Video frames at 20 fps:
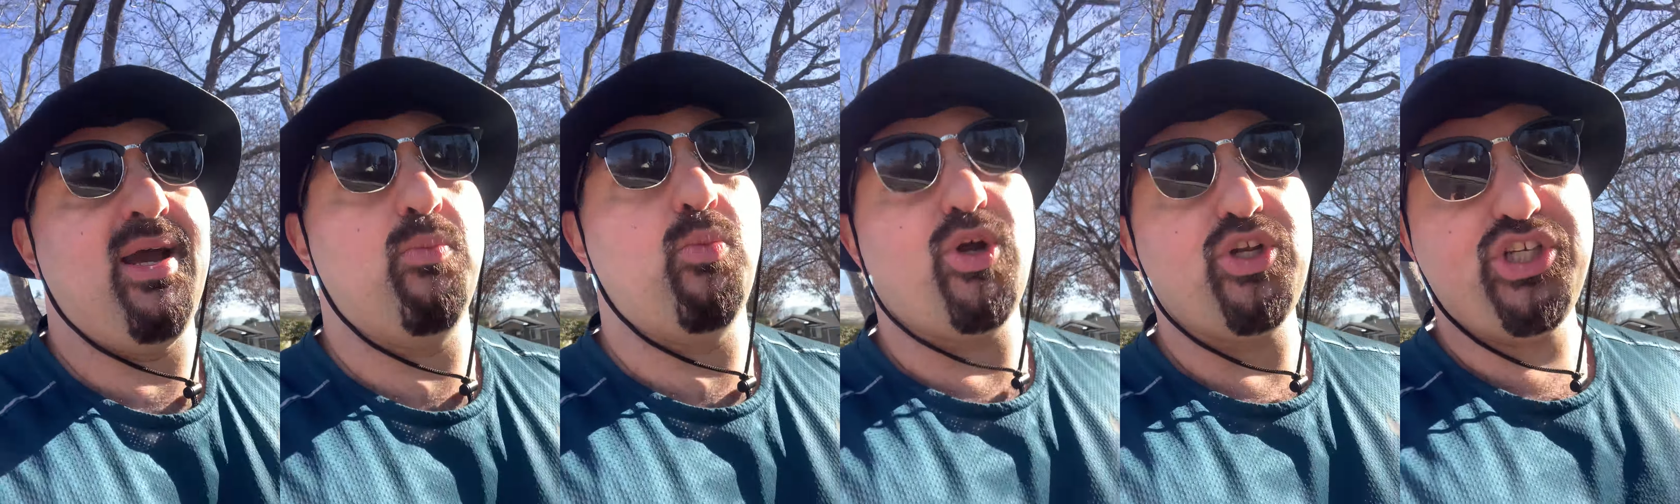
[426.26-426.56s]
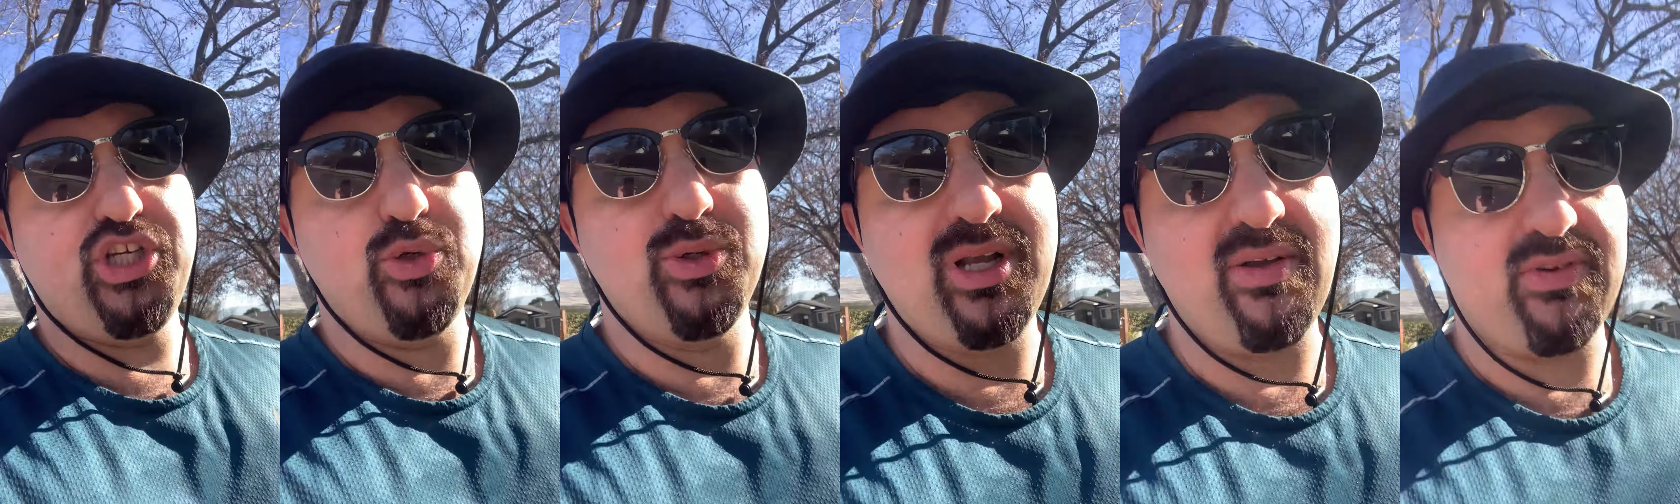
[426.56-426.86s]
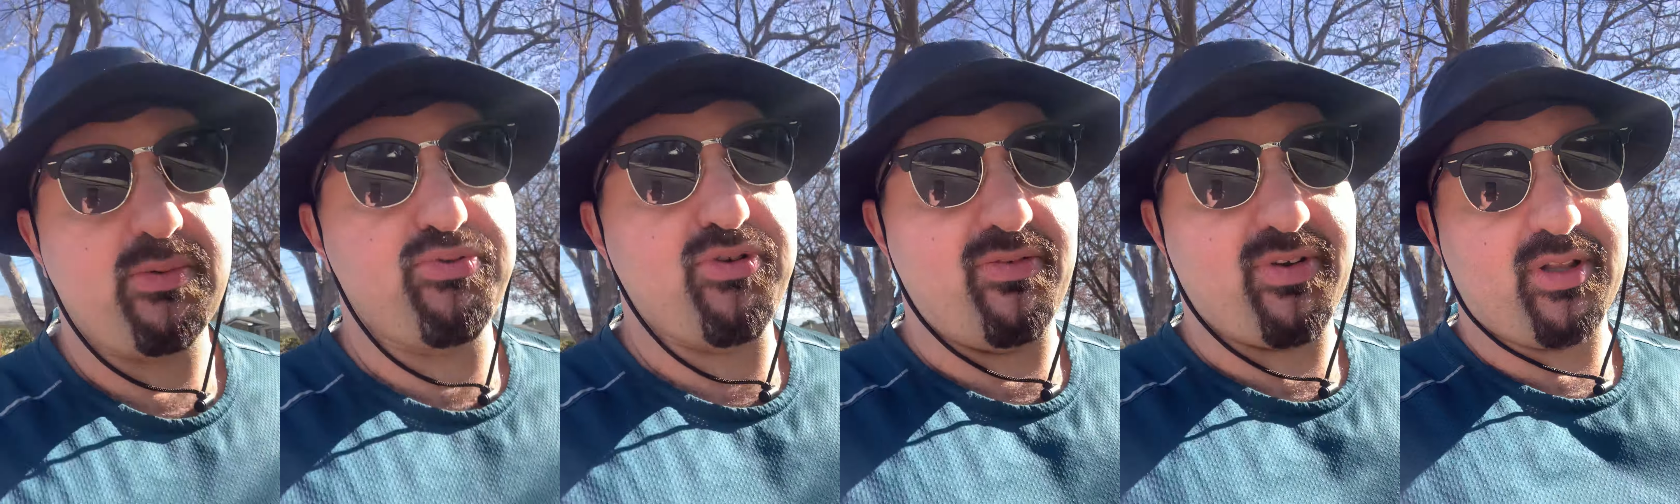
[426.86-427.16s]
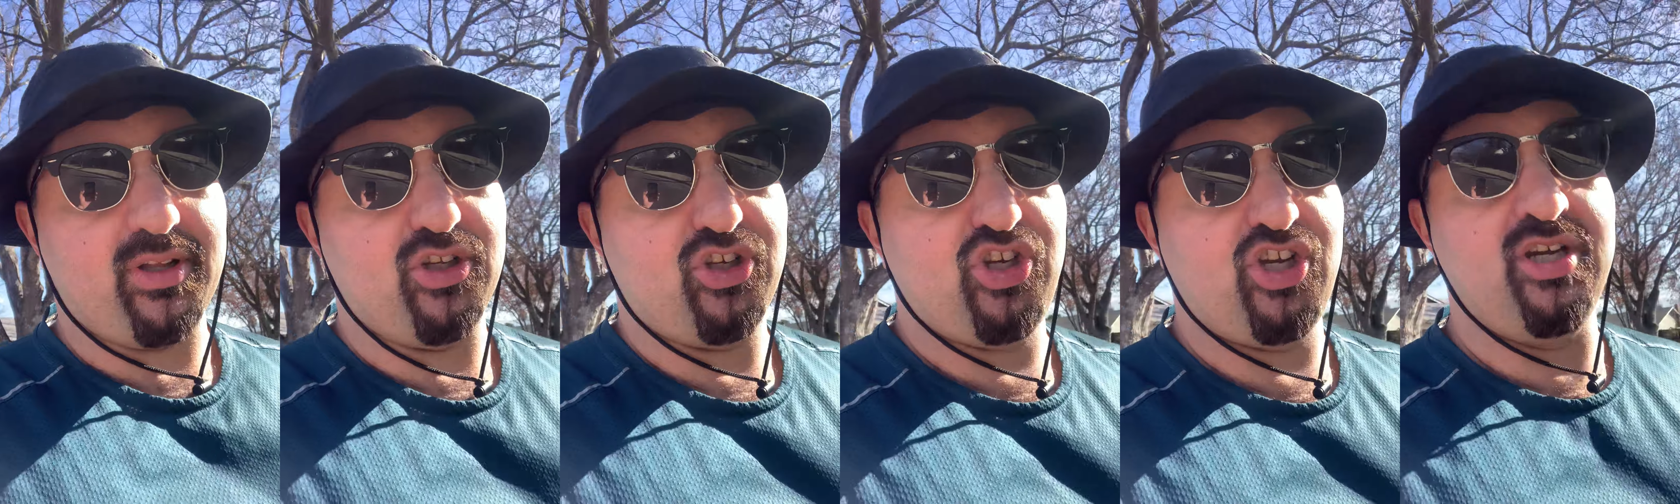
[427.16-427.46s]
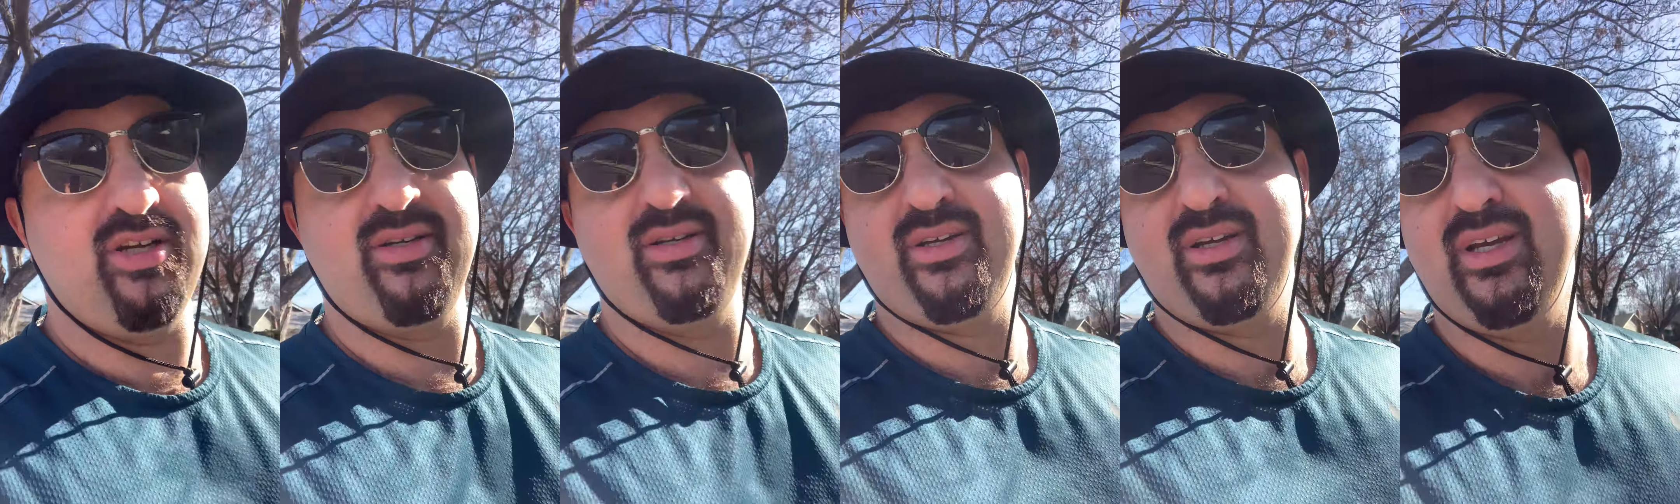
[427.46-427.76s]
And once you give a privilege
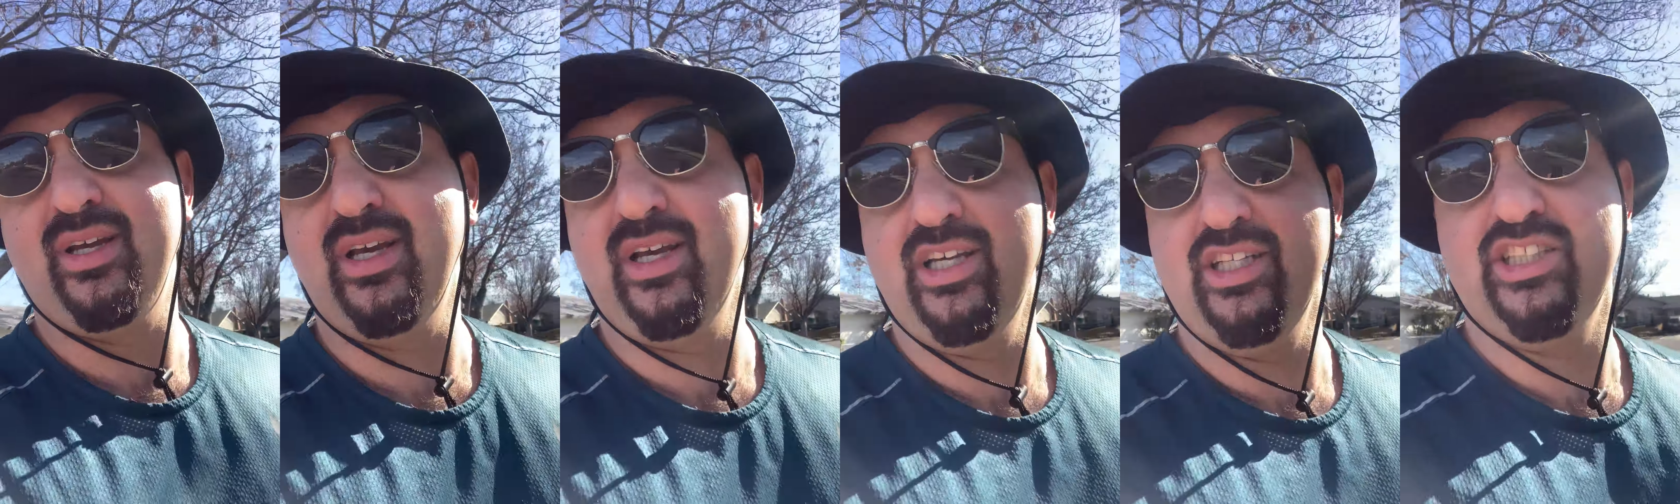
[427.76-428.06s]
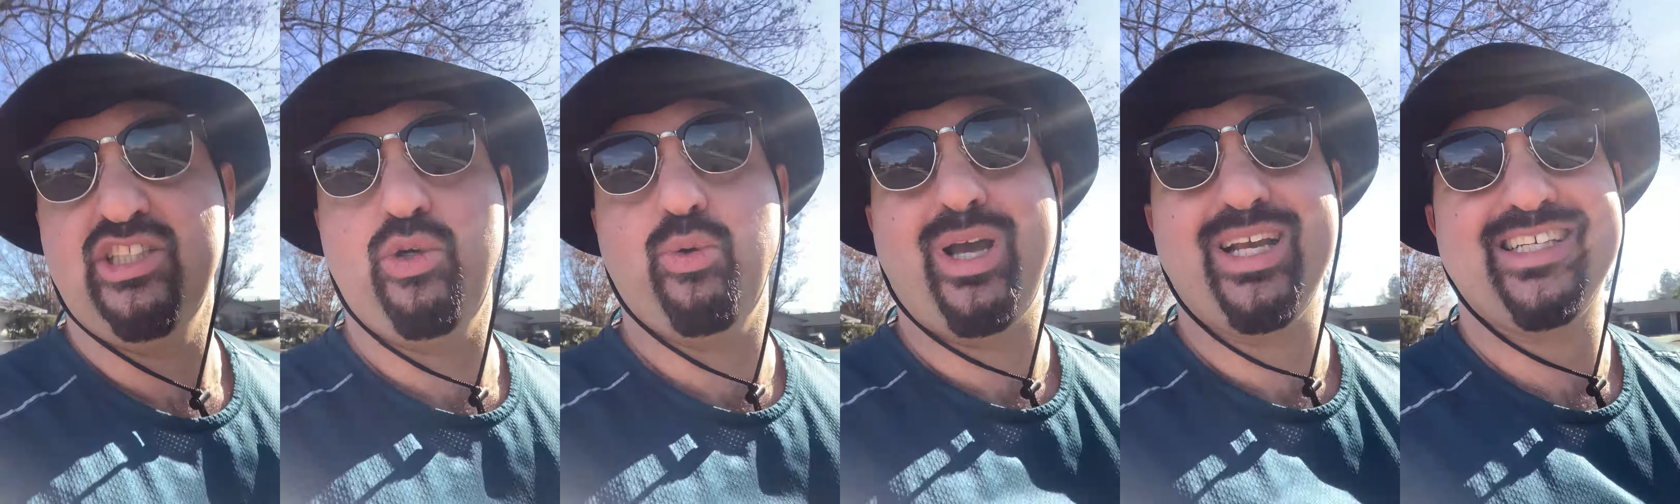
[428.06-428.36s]
to